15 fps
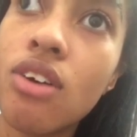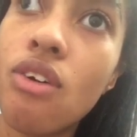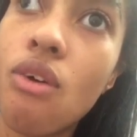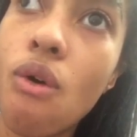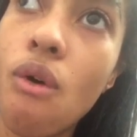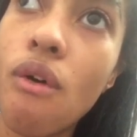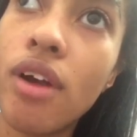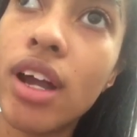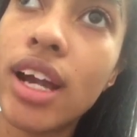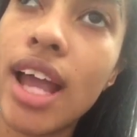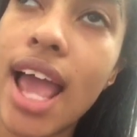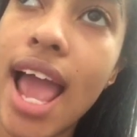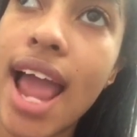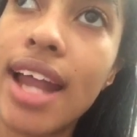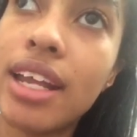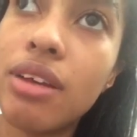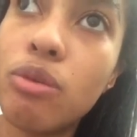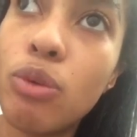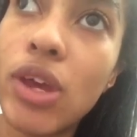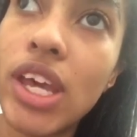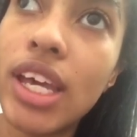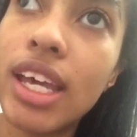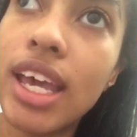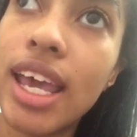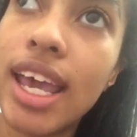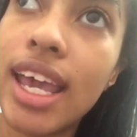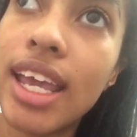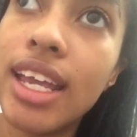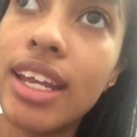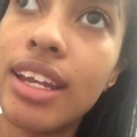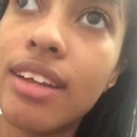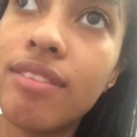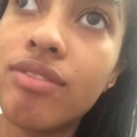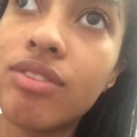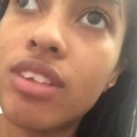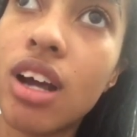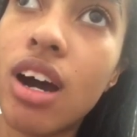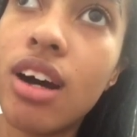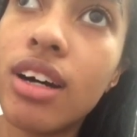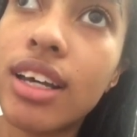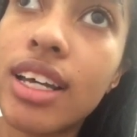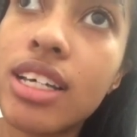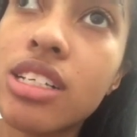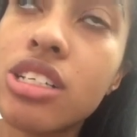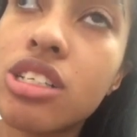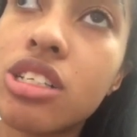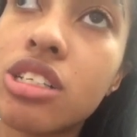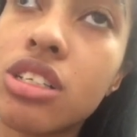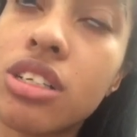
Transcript: or any week in August,